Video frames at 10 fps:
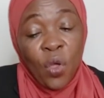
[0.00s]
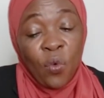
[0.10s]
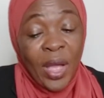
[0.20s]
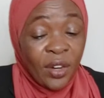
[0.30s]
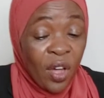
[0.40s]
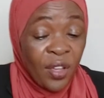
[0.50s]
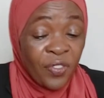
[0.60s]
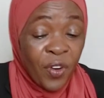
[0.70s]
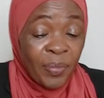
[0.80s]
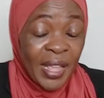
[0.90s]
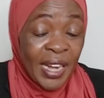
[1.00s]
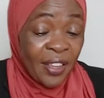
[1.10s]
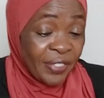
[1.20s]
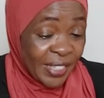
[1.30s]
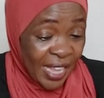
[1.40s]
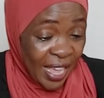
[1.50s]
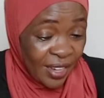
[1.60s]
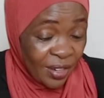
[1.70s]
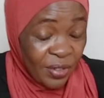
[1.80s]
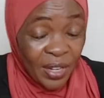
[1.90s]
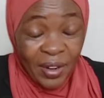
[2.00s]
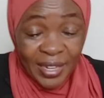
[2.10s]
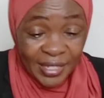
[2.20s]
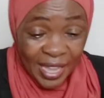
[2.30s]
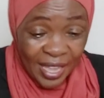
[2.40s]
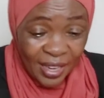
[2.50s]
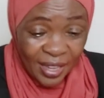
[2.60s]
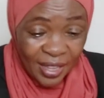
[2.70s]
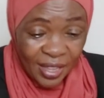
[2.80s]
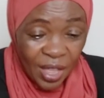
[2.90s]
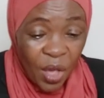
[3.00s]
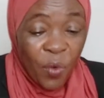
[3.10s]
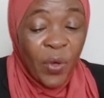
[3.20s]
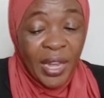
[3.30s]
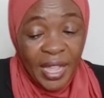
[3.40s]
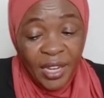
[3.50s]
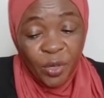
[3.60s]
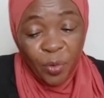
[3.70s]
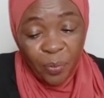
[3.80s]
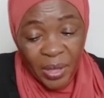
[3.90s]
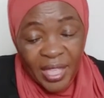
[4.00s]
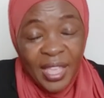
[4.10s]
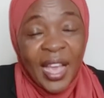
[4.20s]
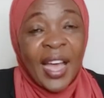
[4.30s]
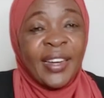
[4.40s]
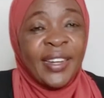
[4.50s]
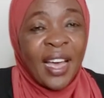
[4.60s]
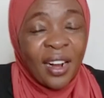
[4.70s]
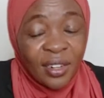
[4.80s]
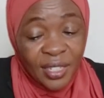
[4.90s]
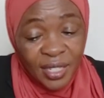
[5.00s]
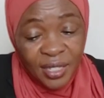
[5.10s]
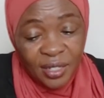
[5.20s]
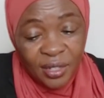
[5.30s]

When going from the left side to the right side, we need to be adults.